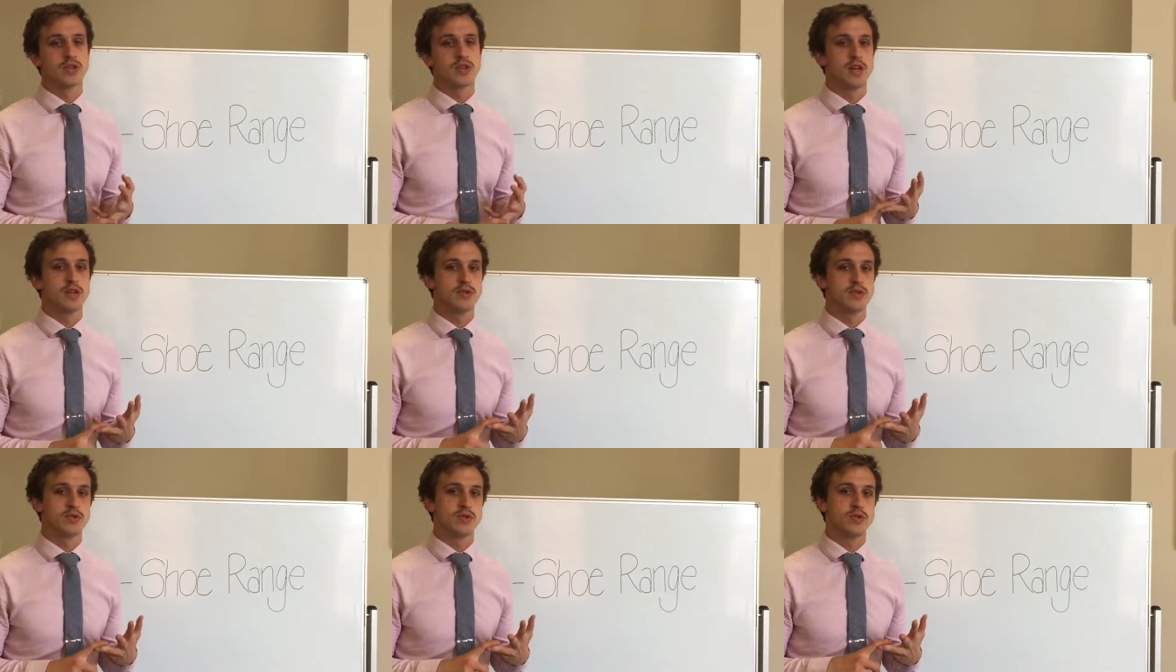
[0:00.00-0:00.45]

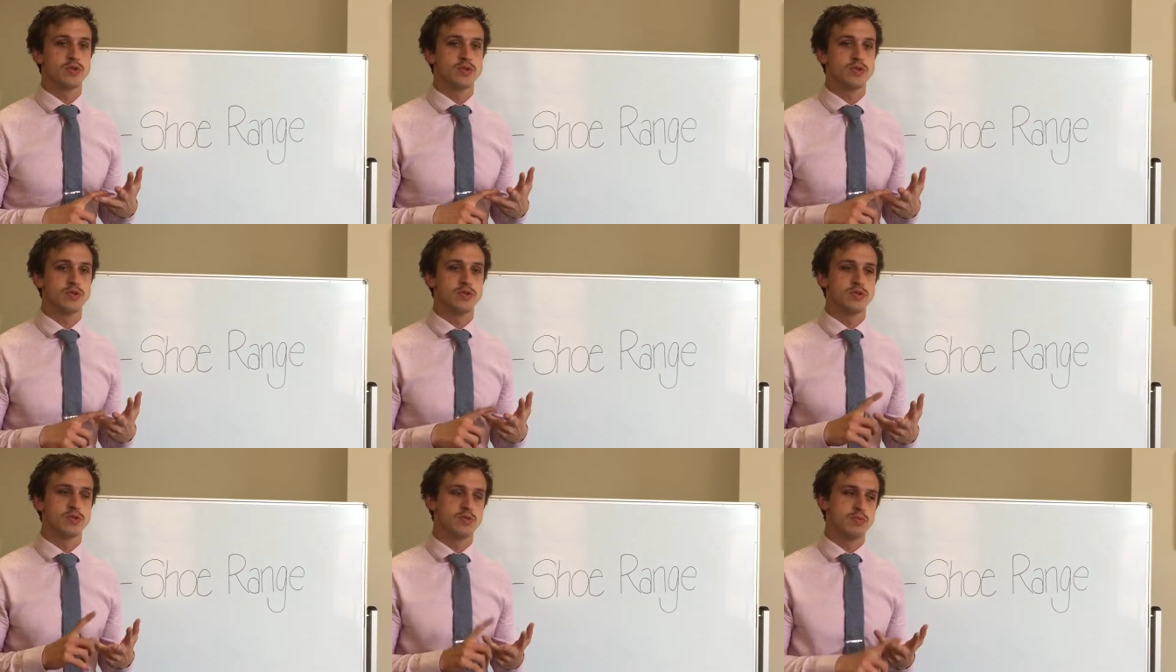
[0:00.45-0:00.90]
casual
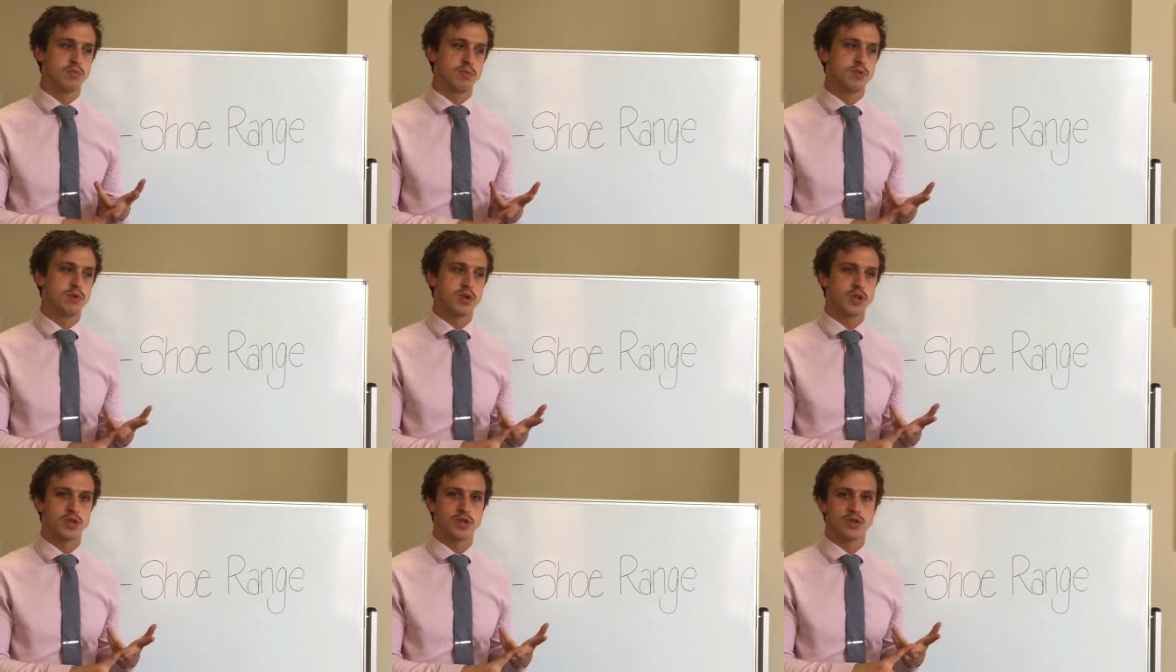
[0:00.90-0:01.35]
shoes,
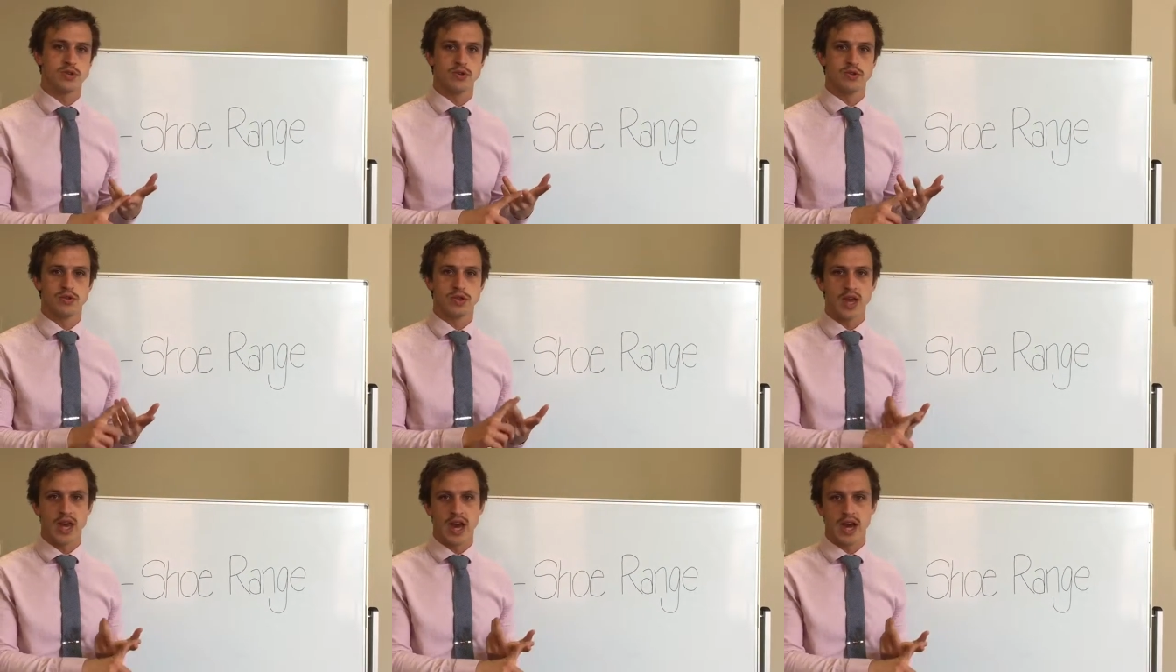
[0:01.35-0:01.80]
sporting
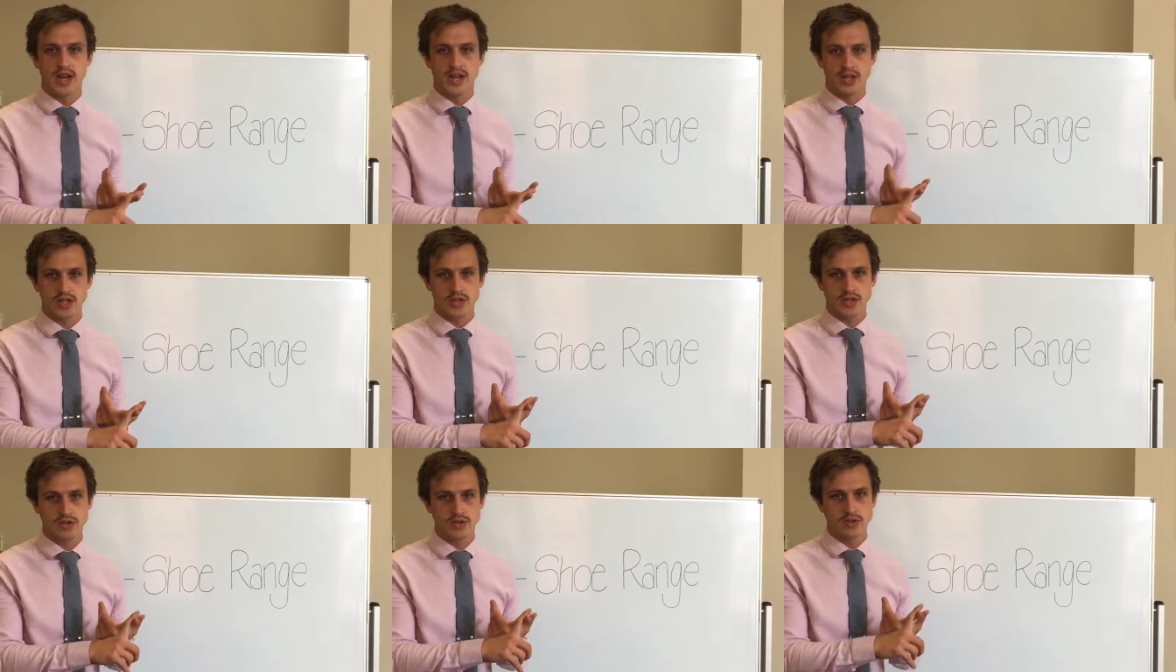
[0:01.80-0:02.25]
shoes,
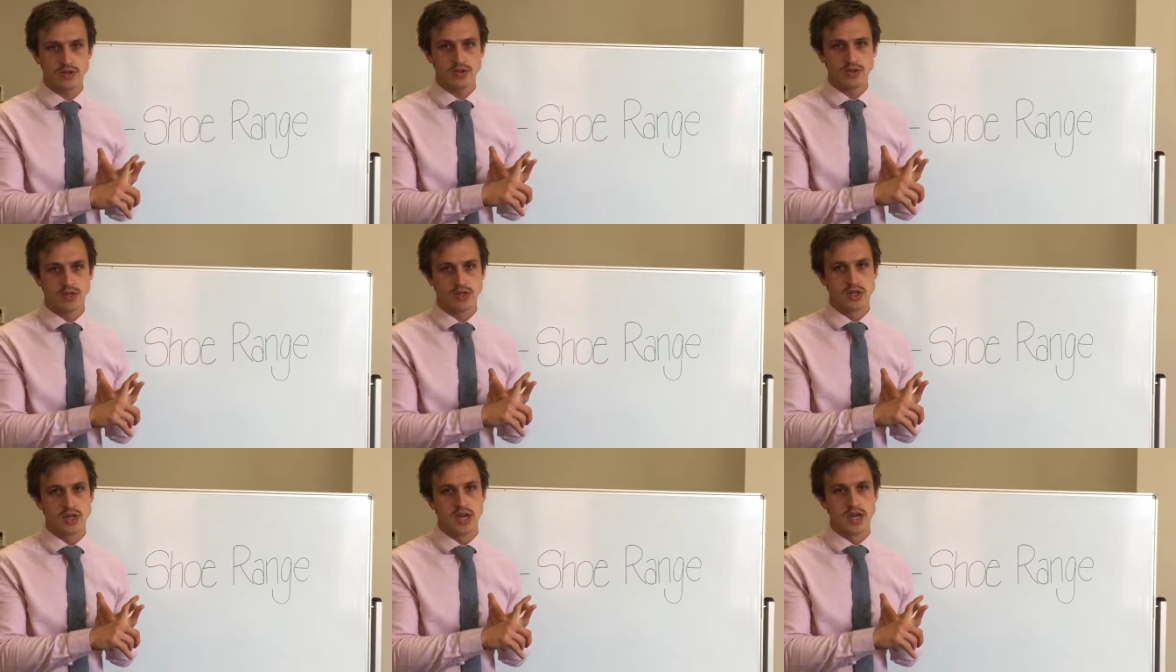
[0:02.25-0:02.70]
gardening
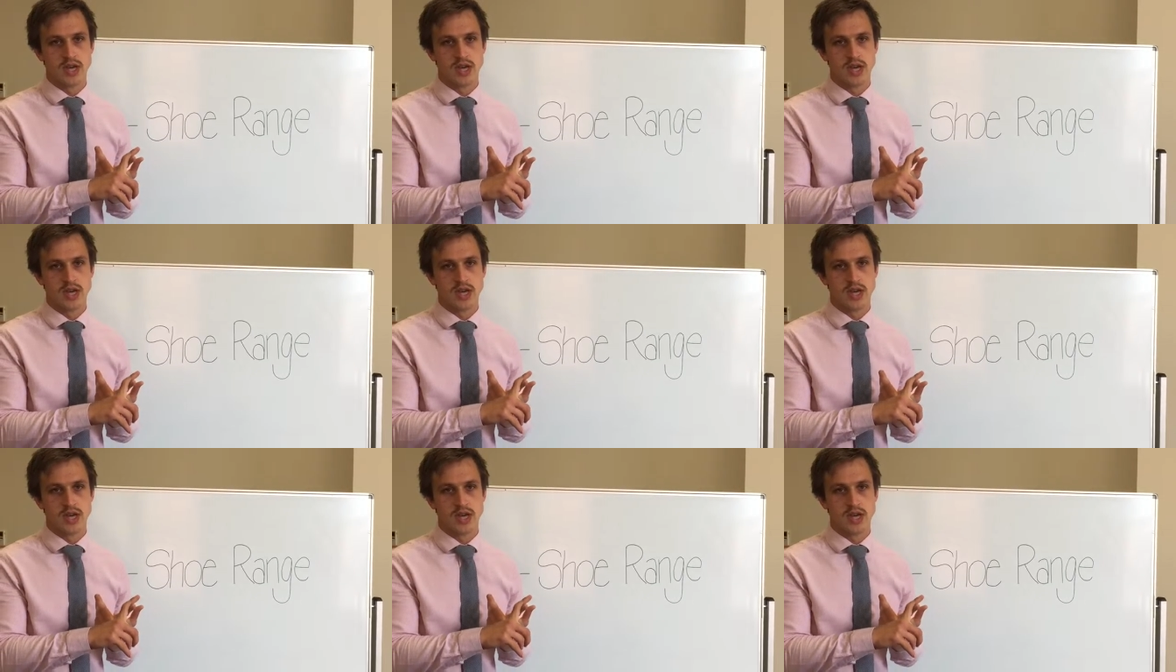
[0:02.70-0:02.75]
shoes.